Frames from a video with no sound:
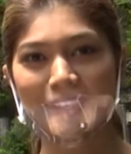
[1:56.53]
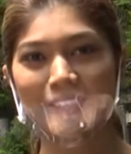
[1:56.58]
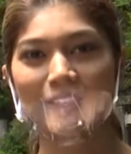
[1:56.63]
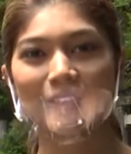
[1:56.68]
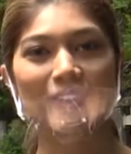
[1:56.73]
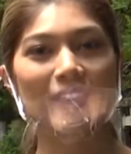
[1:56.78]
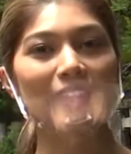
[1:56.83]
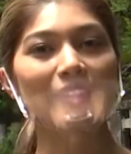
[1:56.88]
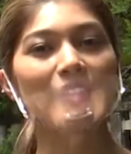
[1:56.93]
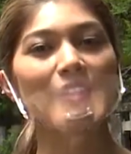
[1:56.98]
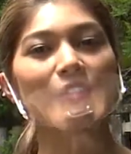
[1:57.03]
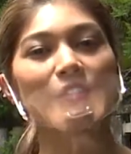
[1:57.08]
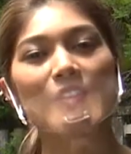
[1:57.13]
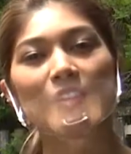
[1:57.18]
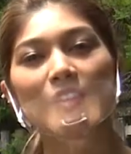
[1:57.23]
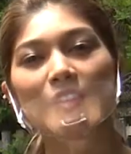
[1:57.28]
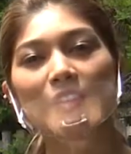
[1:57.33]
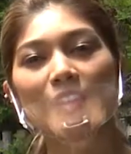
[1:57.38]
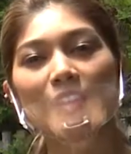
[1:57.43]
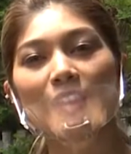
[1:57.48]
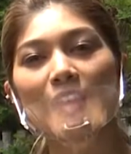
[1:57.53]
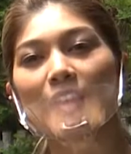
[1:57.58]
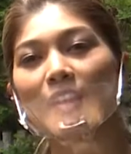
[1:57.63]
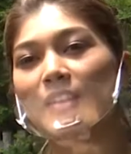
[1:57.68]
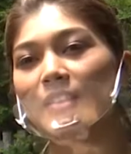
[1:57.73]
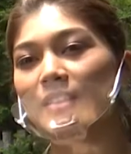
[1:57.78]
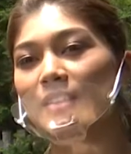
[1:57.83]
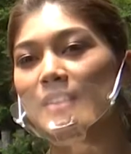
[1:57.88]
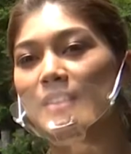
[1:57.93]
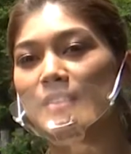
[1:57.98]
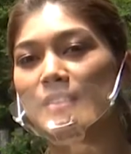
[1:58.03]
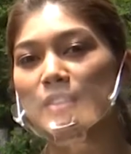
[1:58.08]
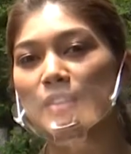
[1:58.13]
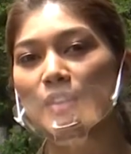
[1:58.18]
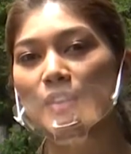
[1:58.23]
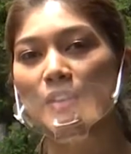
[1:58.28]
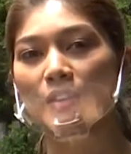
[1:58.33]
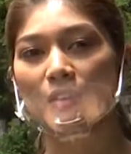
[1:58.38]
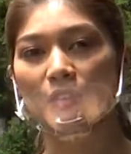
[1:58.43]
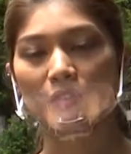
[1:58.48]
You get the feeling that it's
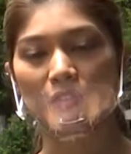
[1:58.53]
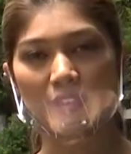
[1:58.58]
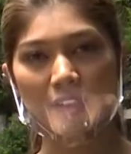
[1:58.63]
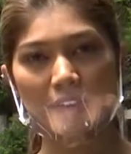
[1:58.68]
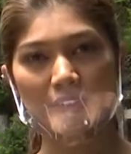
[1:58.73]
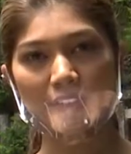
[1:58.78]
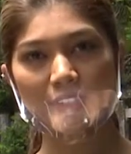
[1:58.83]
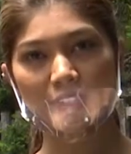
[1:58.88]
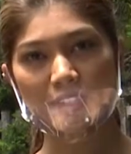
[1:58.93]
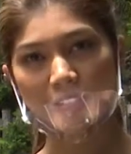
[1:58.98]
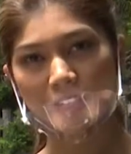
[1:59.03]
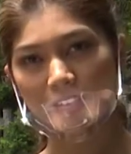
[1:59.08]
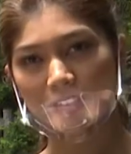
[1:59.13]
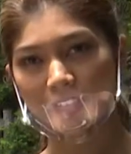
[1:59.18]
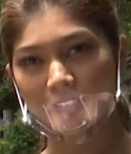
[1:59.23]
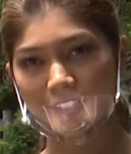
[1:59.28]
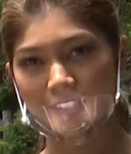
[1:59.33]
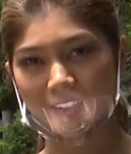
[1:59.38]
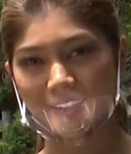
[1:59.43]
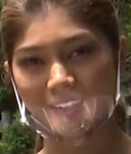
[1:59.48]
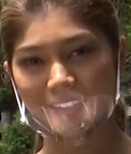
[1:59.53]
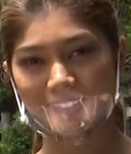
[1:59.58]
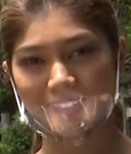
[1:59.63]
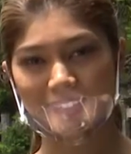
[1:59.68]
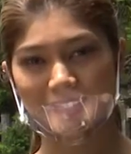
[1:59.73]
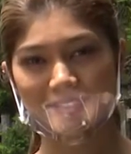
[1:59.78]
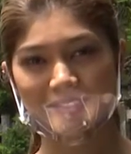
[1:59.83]
considered a very sacred site.